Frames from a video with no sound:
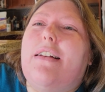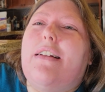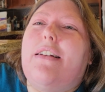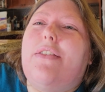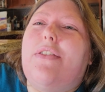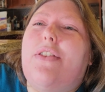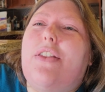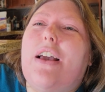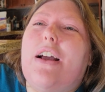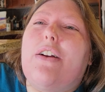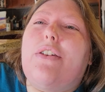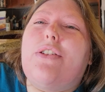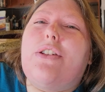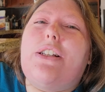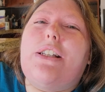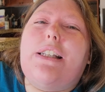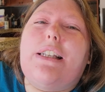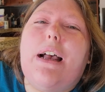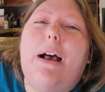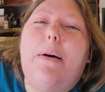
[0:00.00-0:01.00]
there's
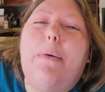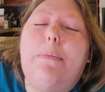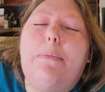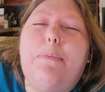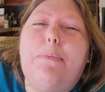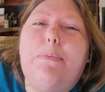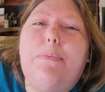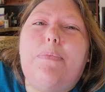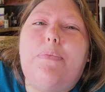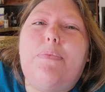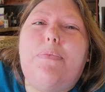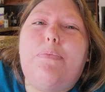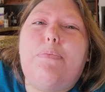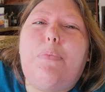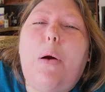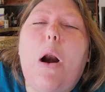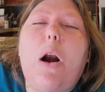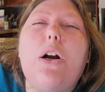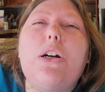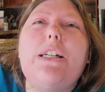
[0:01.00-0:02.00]
some
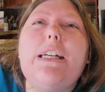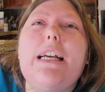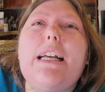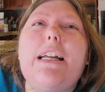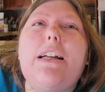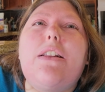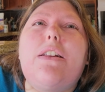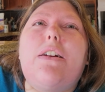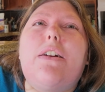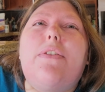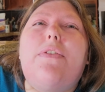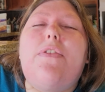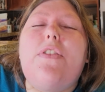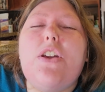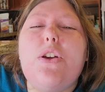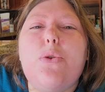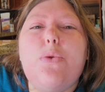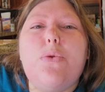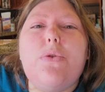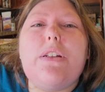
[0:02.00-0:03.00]
particular
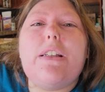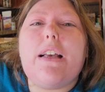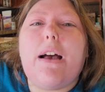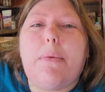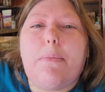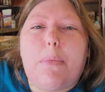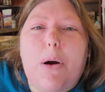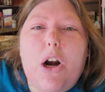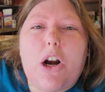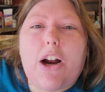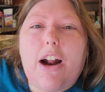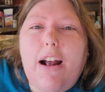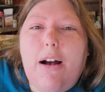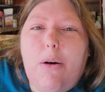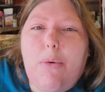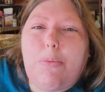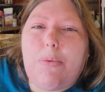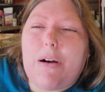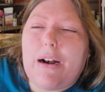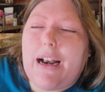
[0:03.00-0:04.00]
views that Mark
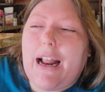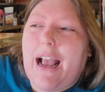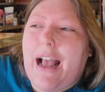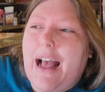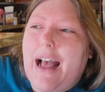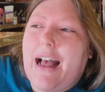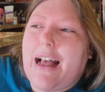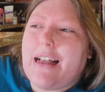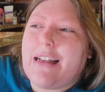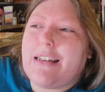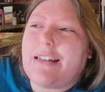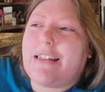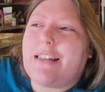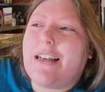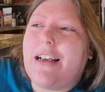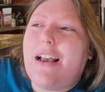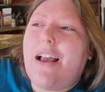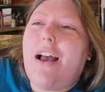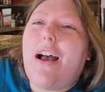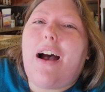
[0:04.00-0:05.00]
Halperin has
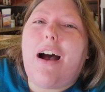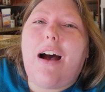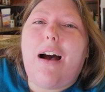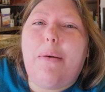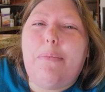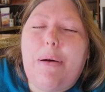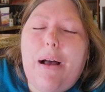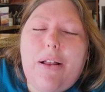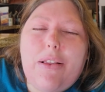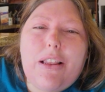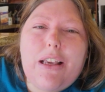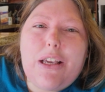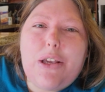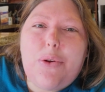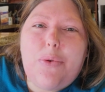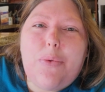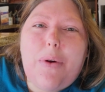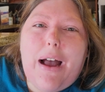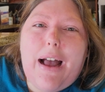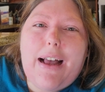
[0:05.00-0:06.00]
about the
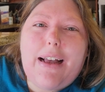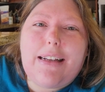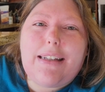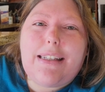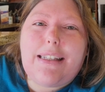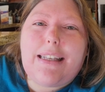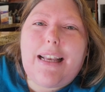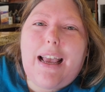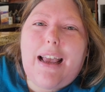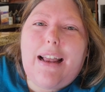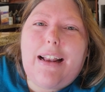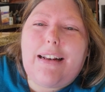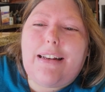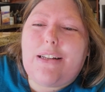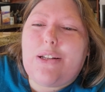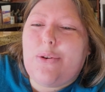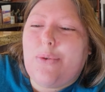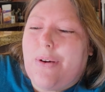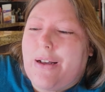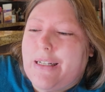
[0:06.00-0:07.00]
U.S.
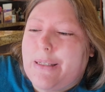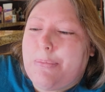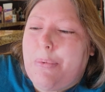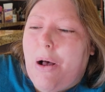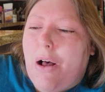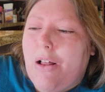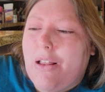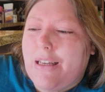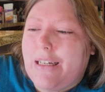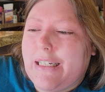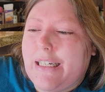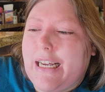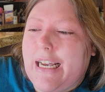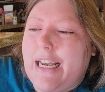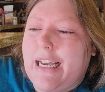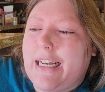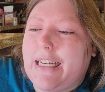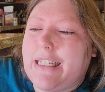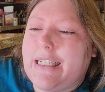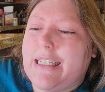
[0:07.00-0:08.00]
and U.S.
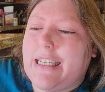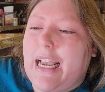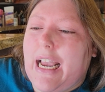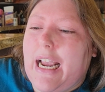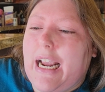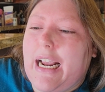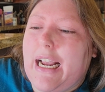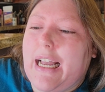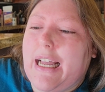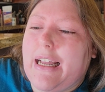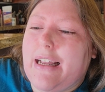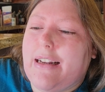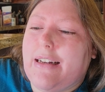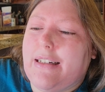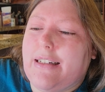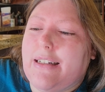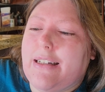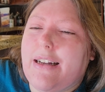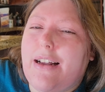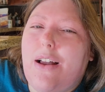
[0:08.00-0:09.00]
politics
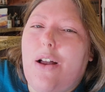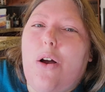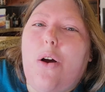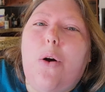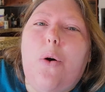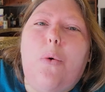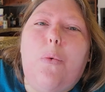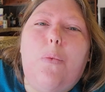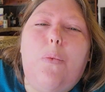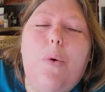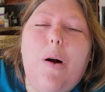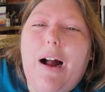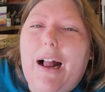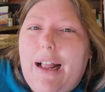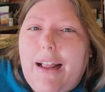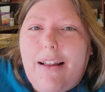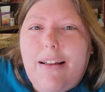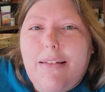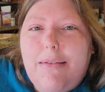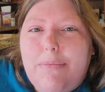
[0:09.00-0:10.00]
and
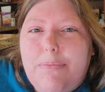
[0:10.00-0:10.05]
what